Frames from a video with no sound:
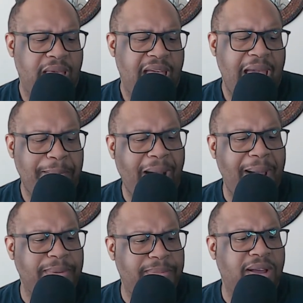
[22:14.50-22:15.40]
and
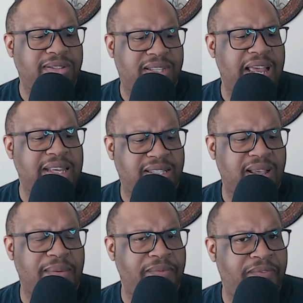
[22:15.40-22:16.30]
Bobby Belt said
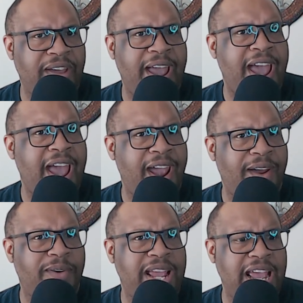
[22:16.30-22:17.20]
something
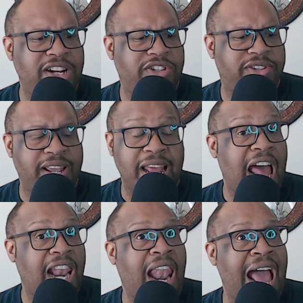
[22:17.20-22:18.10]
very interesting, and I
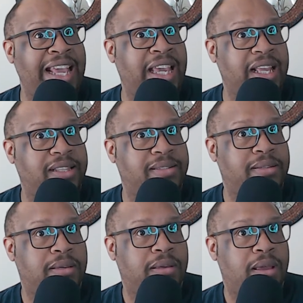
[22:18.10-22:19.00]
like it.
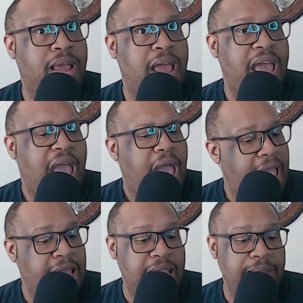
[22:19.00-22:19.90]

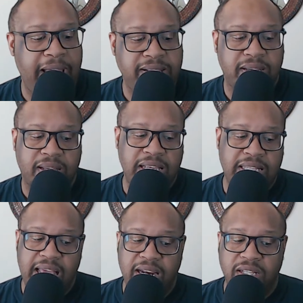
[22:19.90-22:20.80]
And he basically
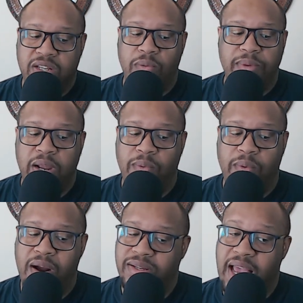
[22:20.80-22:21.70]
said in so many
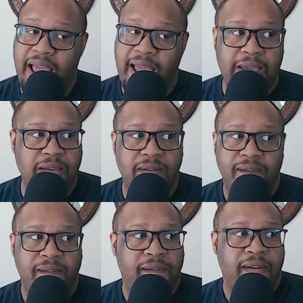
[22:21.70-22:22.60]
words, hey,
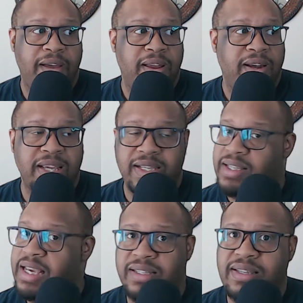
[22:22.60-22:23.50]
this
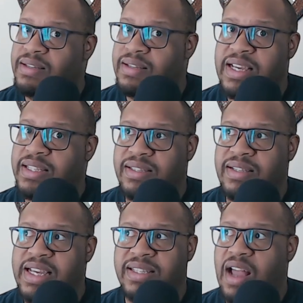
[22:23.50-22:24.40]
season, this
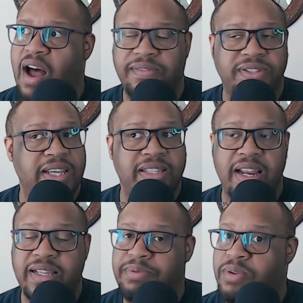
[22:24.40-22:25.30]
offseason
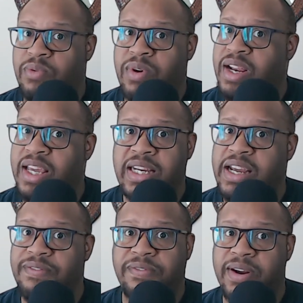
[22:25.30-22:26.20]
has been really
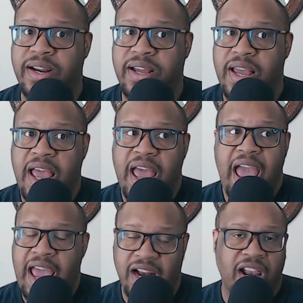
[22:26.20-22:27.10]
different.
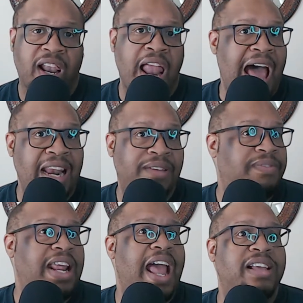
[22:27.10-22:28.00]
And a lot of
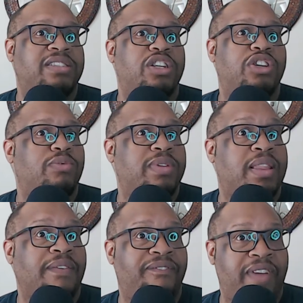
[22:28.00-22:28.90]
it has to do with
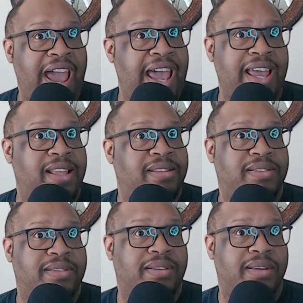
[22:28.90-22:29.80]
the fans.